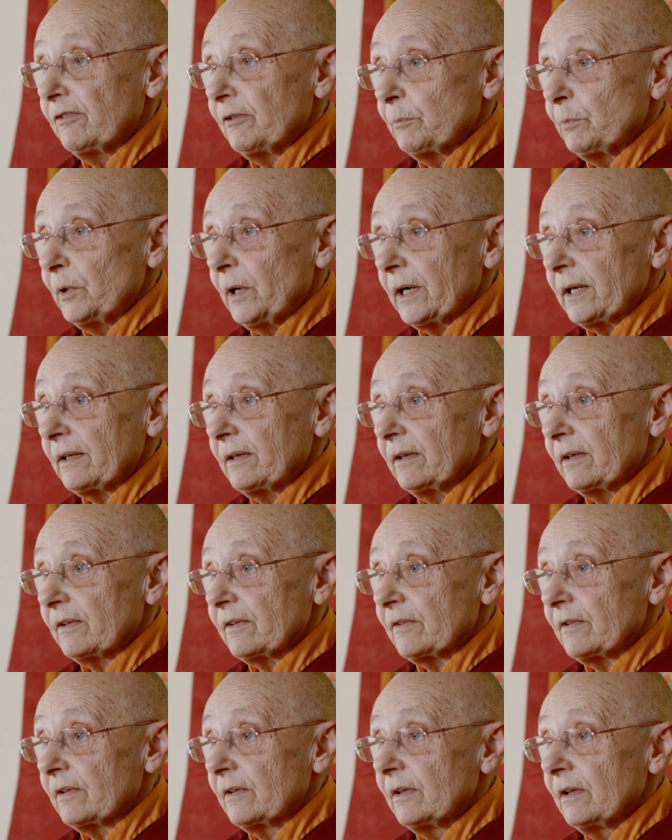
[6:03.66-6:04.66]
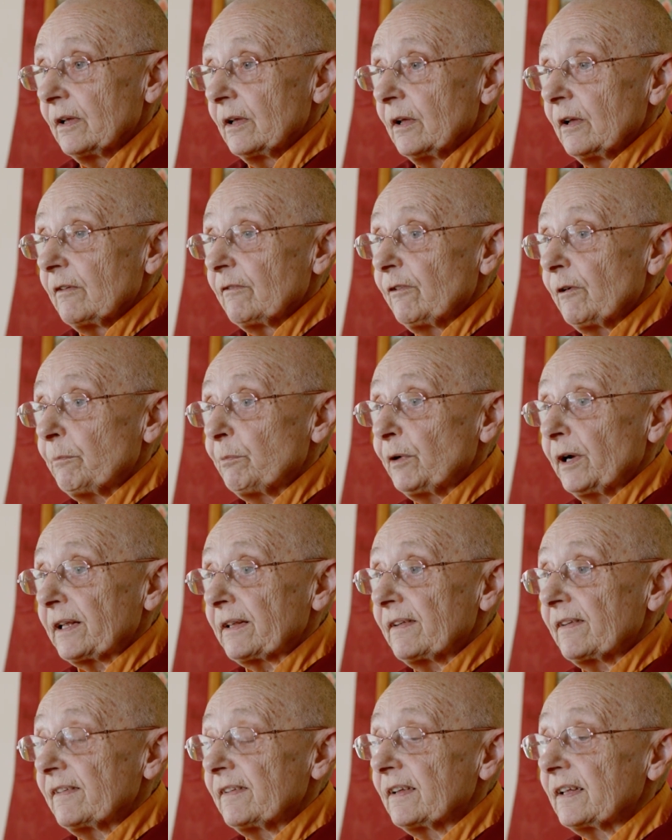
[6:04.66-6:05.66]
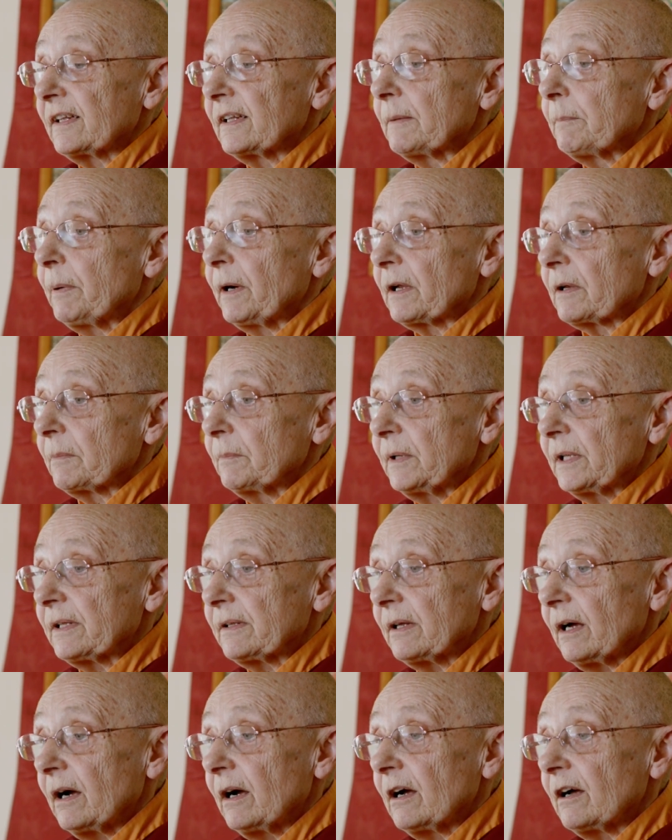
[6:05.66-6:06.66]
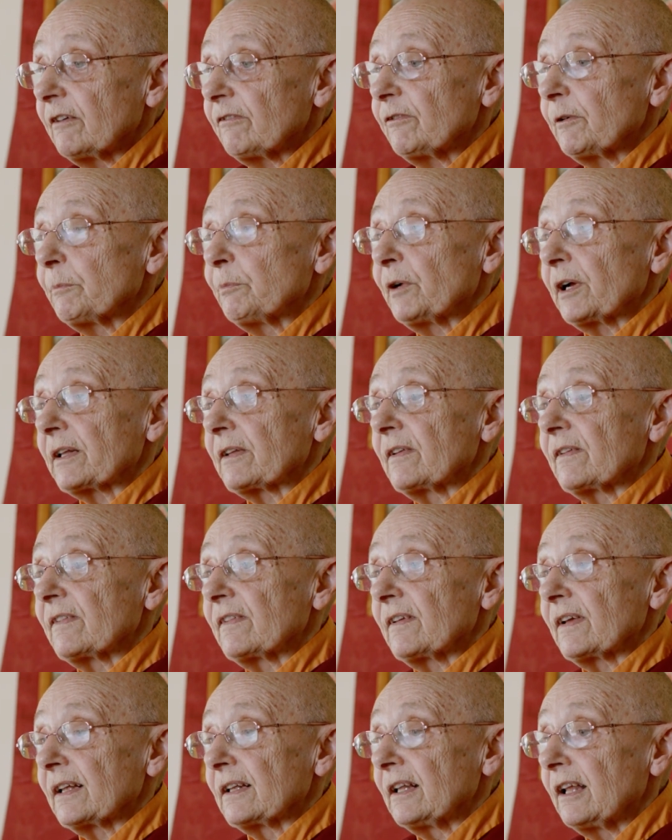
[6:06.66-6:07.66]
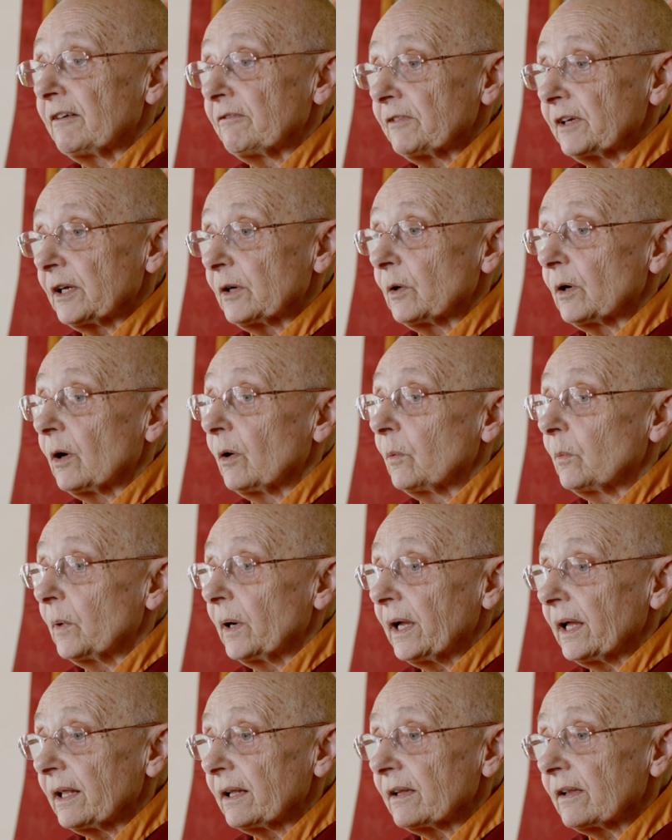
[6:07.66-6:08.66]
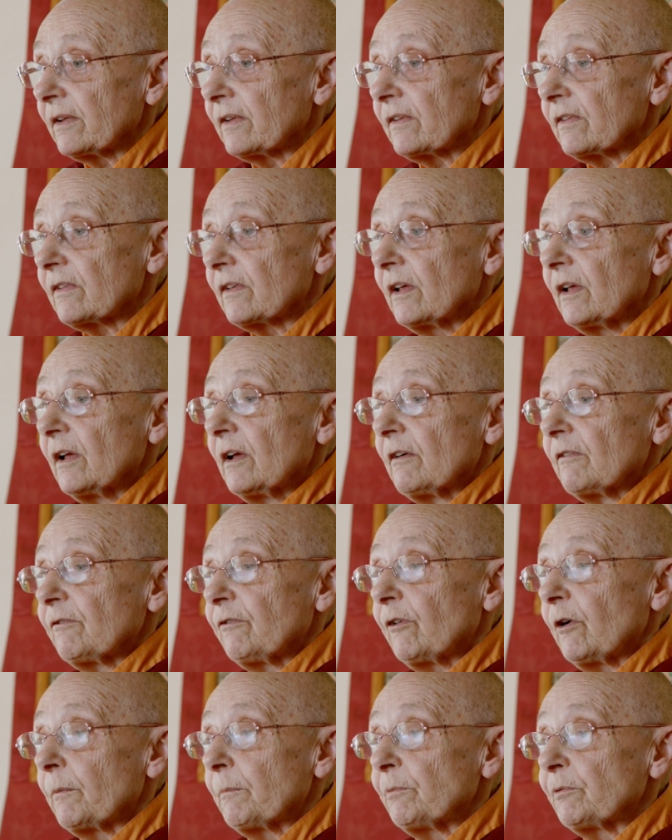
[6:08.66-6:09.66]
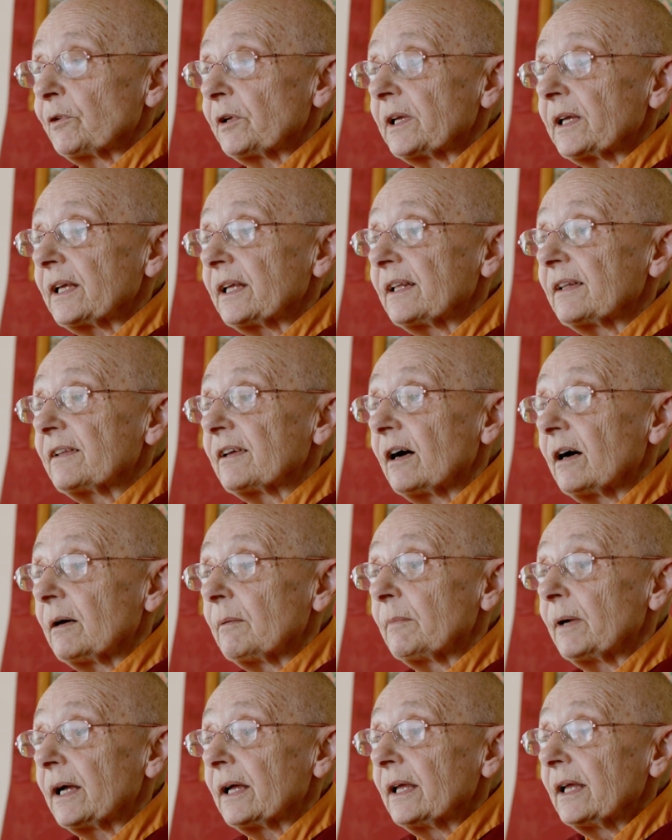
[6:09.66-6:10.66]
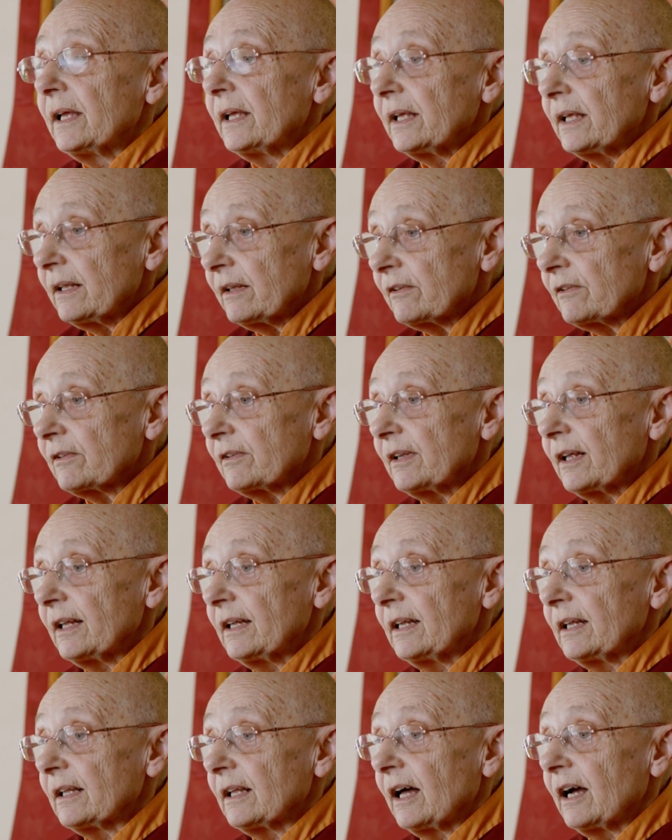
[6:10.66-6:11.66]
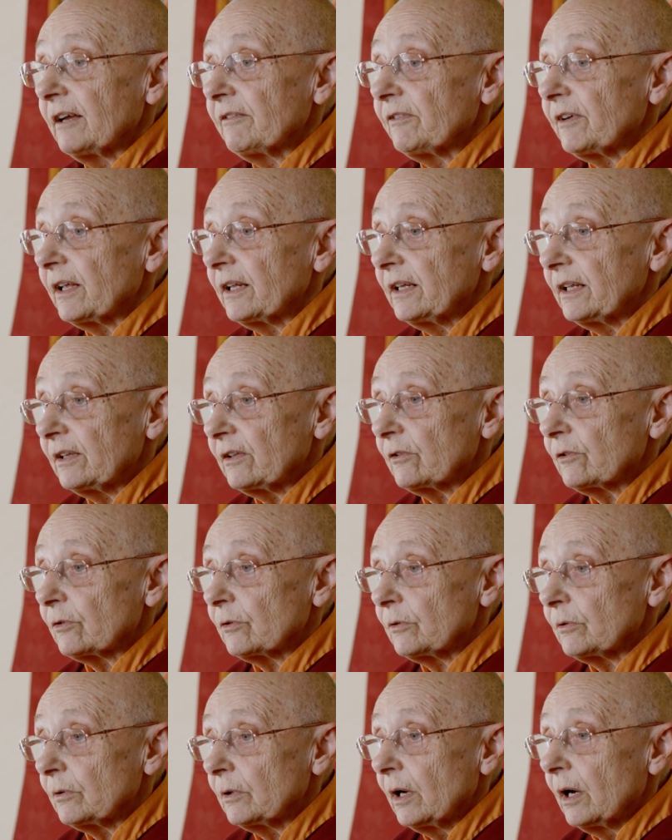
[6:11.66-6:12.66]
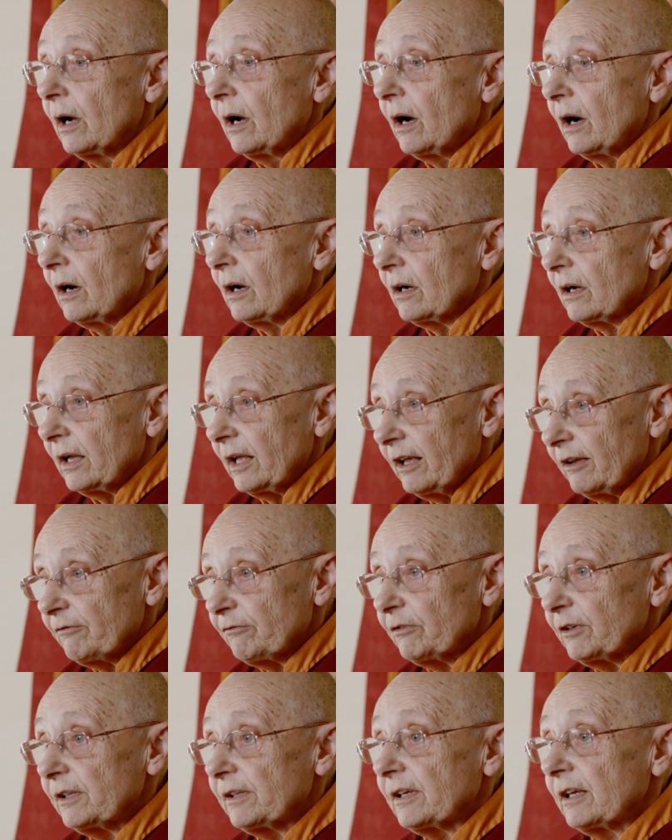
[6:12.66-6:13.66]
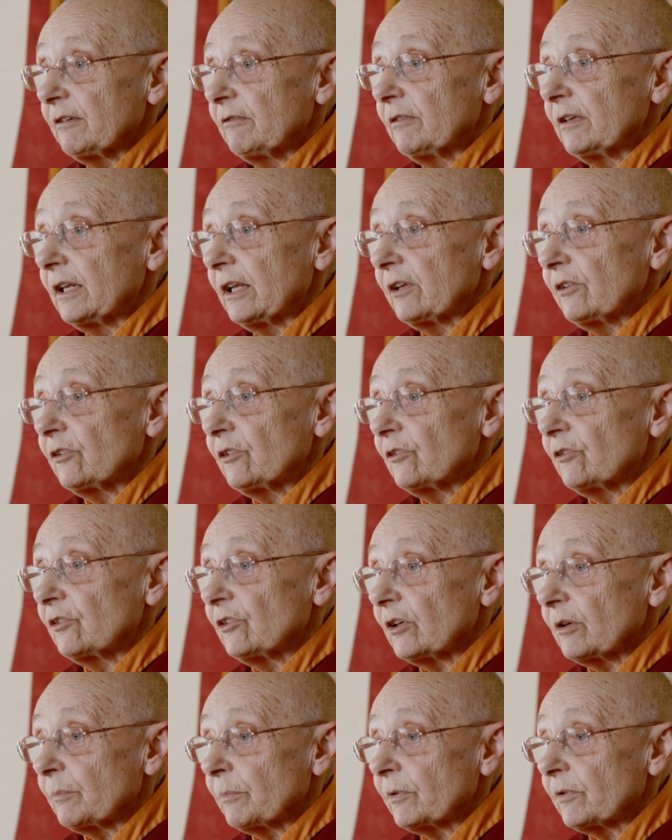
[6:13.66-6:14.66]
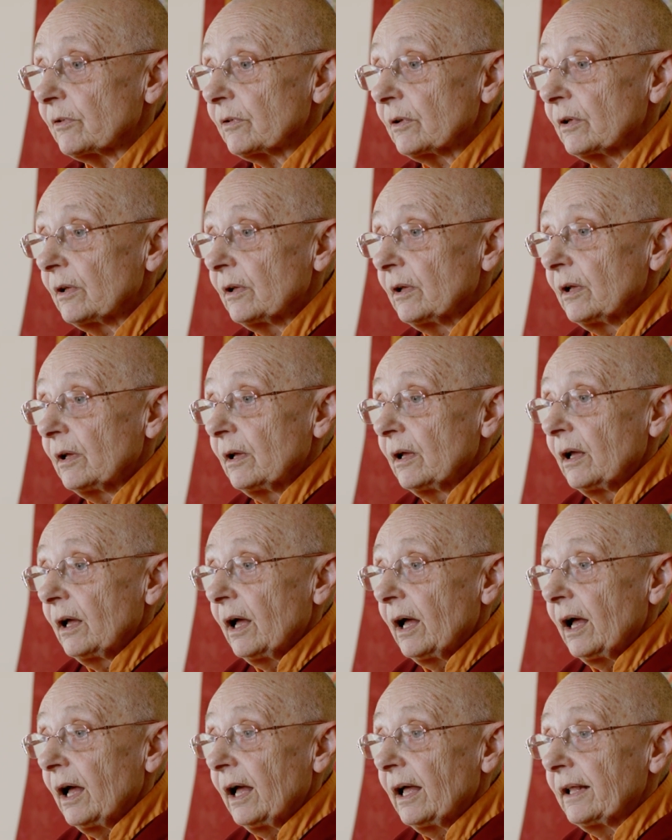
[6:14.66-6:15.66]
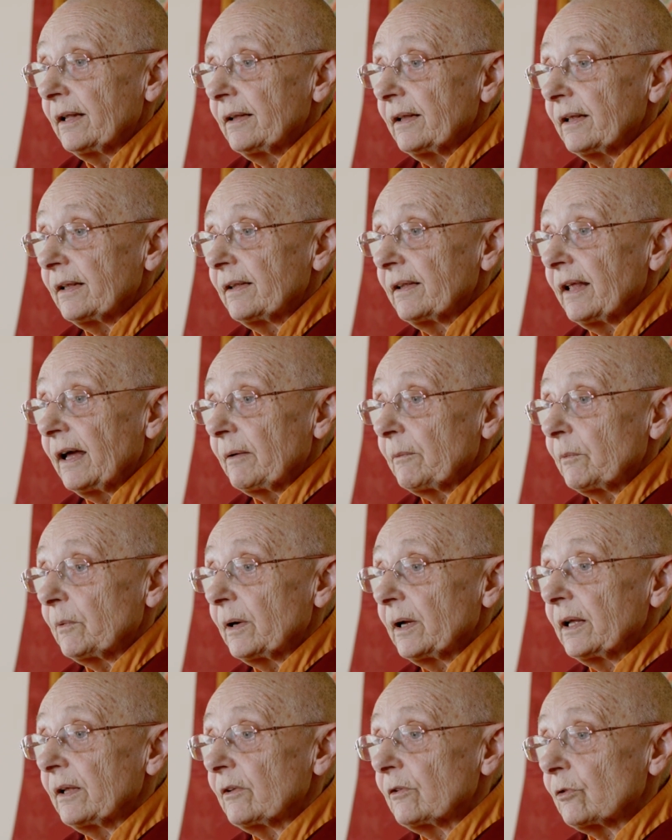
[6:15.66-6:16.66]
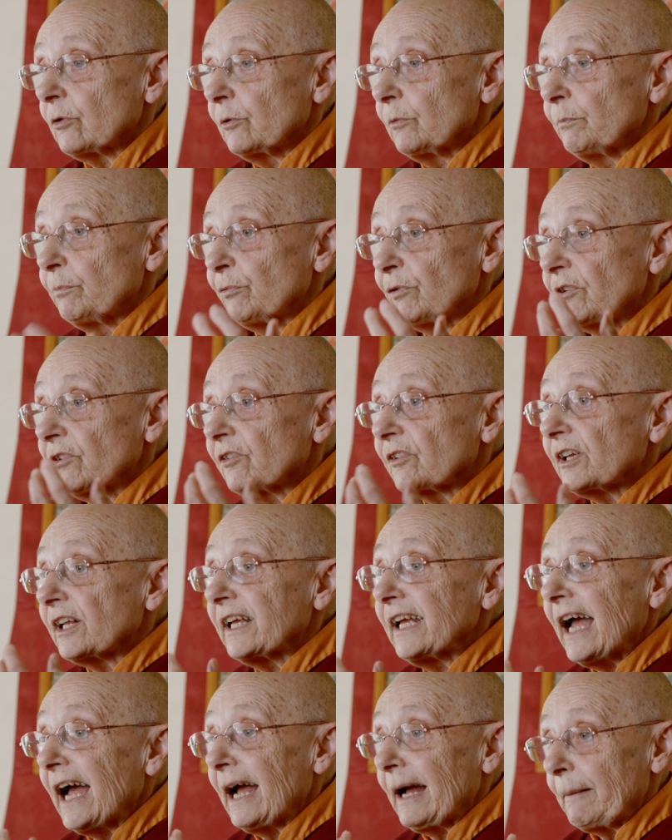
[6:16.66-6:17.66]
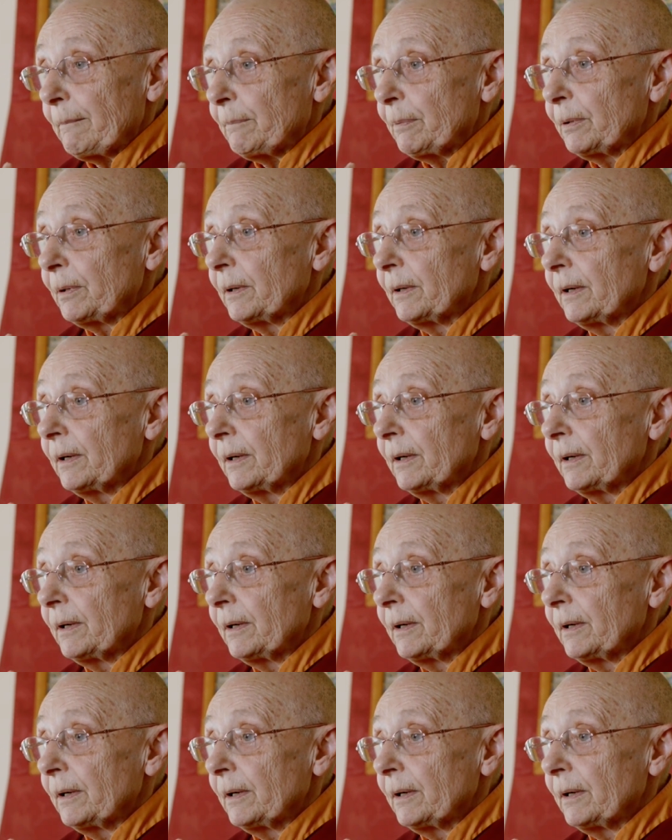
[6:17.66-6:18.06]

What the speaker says: for practice. For practicing the paramita, for practicing loving awareness, for bringing Dharma into daily life and into our everyday relationships. And in that way to bridge the gap